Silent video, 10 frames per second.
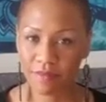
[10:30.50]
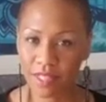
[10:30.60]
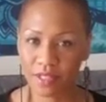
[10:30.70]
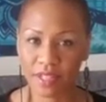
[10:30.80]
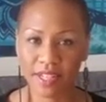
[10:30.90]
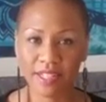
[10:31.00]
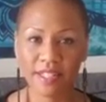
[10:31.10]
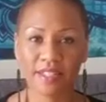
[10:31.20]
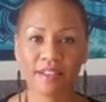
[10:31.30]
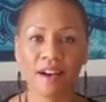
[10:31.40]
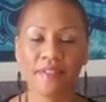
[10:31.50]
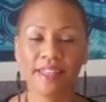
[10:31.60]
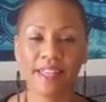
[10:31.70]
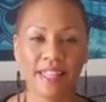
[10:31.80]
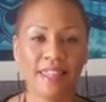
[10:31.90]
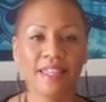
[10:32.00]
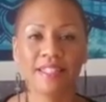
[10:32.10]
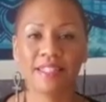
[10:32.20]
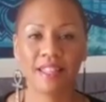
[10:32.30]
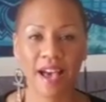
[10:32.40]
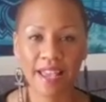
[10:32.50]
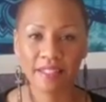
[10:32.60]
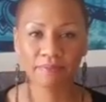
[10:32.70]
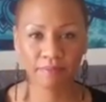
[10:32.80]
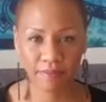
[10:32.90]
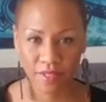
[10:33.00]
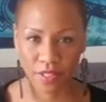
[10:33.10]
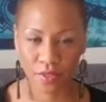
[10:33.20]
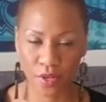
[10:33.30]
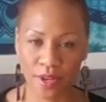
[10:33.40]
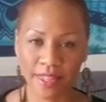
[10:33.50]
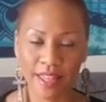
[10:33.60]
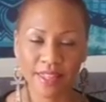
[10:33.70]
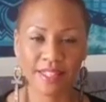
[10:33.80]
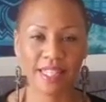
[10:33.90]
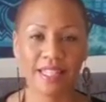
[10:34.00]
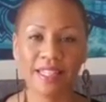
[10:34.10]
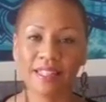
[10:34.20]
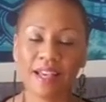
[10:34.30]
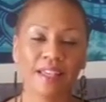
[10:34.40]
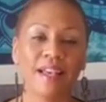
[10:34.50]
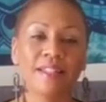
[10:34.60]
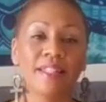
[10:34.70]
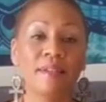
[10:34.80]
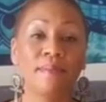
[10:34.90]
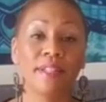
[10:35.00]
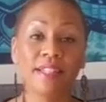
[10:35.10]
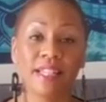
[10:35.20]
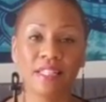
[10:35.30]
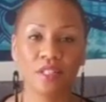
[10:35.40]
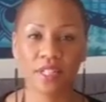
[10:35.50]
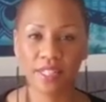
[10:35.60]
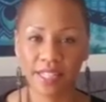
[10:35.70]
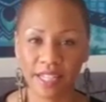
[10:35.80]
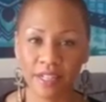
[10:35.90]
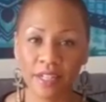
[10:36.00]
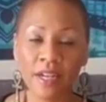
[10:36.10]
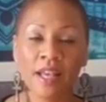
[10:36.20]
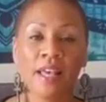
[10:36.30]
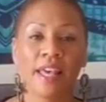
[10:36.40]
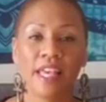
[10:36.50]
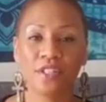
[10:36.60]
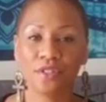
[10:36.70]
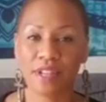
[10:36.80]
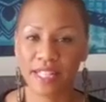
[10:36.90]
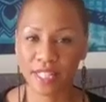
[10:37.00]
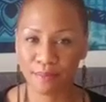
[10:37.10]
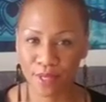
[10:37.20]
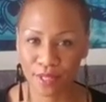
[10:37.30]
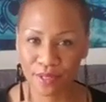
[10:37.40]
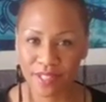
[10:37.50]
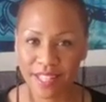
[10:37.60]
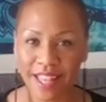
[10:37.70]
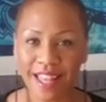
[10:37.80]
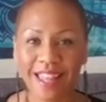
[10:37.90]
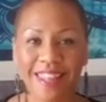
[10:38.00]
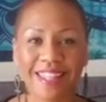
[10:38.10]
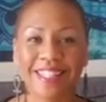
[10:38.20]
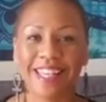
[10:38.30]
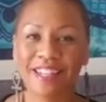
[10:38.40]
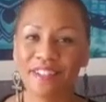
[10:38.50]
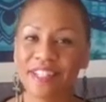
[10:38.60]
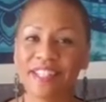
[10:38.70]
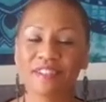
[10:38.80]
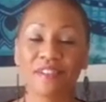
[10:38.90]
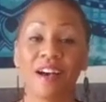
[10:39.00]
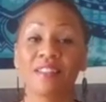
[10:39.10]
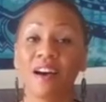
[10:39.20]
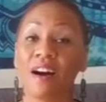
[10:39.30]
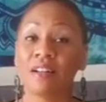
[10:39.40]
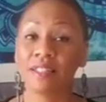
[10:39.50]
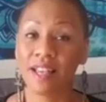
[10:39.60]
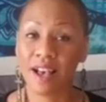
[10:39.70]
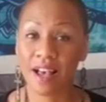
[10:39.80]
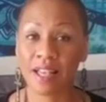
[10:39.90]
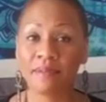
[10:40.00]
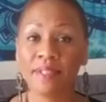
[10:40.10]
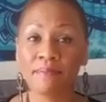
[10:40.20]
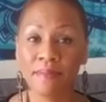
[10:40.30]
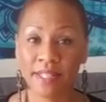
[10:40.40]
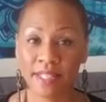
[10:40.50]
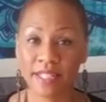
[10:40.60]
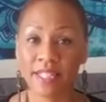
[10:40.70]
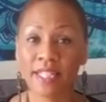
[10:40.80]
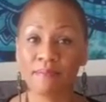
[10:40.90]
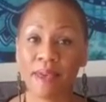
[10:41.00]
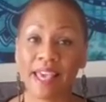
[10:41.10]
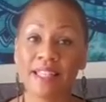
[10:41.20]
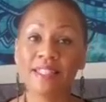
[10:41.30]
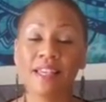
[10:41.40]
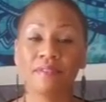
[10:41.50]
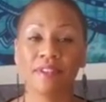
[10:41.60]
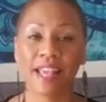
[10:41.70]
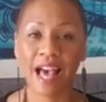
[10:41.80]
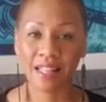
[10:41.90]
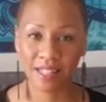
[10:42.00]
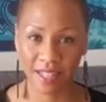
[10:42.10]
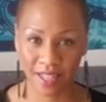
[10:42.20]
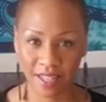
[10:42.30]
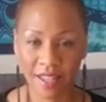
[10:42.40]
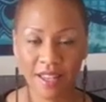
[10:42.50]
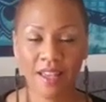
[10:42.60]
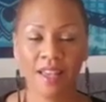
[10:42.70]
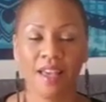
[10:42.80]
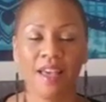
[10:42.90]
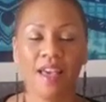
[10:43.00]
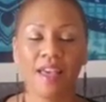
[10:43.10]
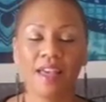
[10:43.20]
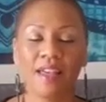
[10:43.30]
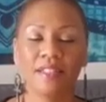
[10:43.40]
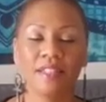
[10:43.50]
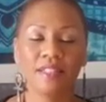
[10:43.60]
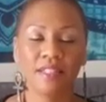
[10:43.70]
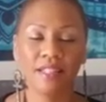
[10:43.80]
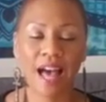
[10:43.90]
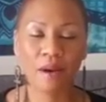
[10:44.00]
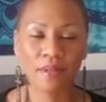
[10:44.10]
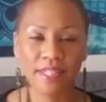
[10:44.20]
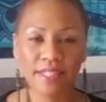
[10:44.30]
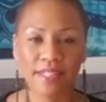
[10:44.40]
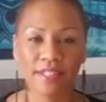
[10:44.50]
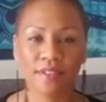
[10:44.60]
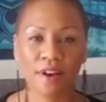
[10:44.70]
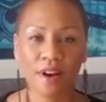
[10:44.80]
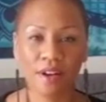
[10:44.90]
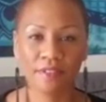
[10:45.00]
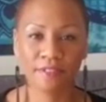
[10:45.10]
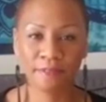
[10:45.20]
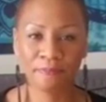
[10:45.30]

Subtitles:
You're going to dissolve it in this light. So knowing that this healing light has the ability to clear and transmute this energy across all time, dimension, space, and reality. And just allow it to dissolve.